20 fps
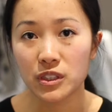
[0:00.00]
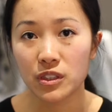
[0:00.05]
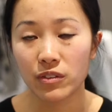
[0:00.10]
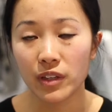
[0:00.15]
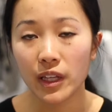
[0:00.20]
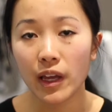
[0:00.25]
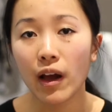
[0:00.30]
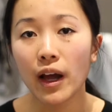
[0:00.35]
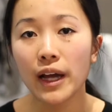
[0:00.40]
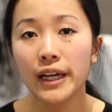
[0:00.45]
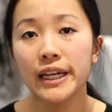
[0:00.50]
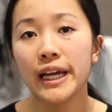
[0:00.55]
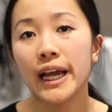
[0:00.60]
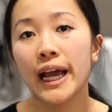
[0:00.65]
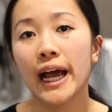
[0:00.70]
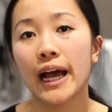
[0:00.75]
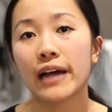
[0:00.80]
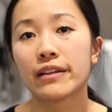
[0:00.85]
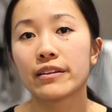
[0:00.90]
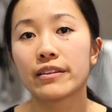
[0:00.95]
of the eye,
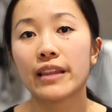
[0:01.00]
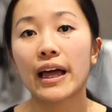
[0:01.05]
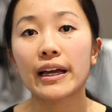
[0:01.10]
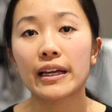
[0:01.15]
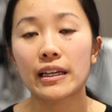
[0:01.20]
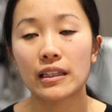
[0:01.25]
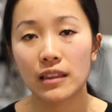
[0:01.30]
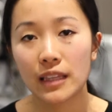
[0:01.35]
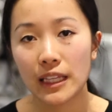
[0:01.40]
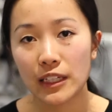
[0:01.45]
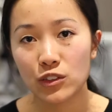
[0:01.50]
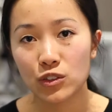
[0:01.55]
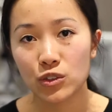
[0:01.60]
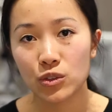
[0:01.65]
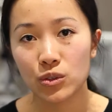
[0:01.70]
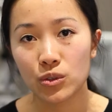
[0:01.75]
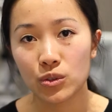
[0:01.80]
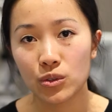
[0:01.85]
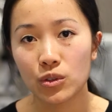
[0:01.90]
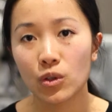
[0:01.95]
and that can lead to
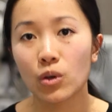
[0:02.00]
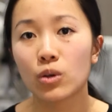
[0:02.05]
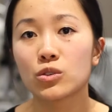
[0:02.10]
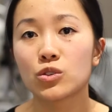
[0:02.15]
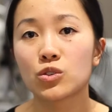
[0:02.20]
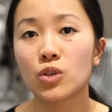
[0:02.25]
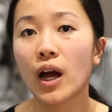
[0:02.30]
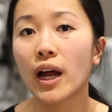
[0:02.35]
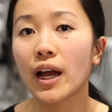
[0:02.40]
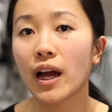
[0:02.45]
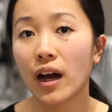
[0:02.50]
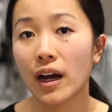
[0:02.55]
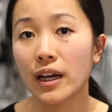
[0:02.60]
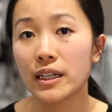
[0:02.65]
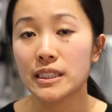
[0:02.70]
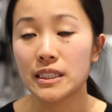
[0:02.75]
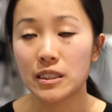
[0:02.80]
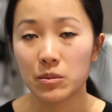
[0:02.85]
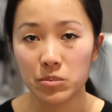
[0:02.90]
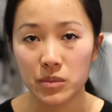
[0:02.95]
your dry eye
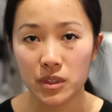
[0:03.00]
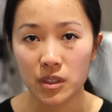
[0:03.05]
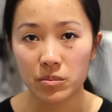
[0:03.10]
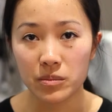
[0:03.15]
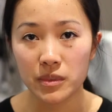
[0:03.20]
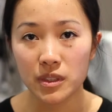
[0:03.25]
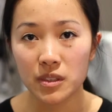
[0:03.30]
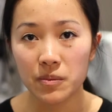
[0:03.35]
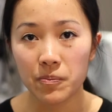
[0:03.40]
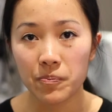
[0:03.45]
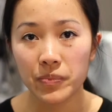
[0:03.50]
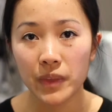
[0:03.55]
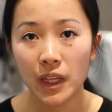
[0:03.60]
symptoms.